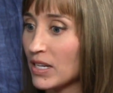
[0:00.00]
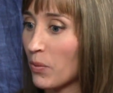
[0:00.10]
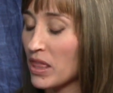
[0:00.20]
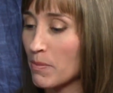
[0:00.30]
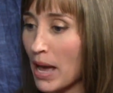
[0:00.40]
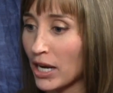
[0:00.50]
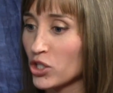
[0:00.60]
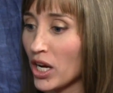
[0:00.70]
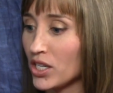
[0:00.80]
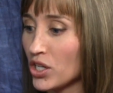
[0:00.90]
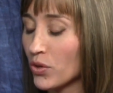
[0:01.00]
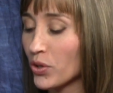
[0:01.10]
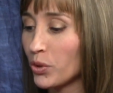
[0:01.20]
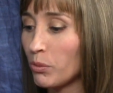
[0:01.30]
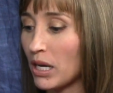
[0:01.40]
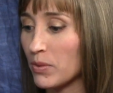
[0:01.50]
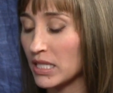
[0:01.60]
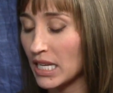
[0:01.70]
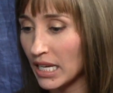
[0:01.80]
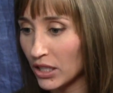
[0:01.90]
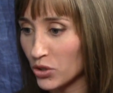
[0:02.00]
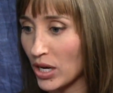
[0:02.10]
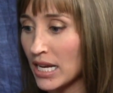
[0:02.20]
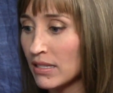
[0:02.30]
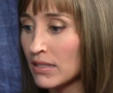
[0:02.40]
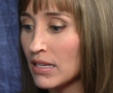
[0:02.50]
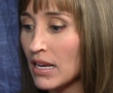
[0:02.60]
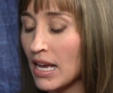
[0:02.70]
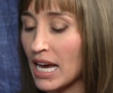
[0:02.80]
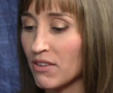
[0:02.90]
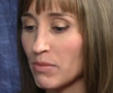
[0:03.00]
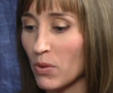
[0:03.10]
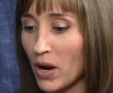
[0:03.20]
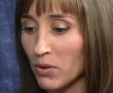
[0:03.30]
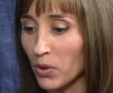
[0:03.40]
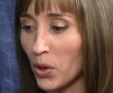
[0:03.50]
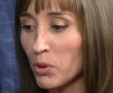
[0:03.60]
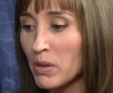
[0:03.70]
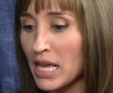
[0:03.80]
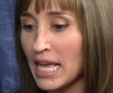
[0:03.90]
I went in the back changing room, and I was getting undressed out of my white robe,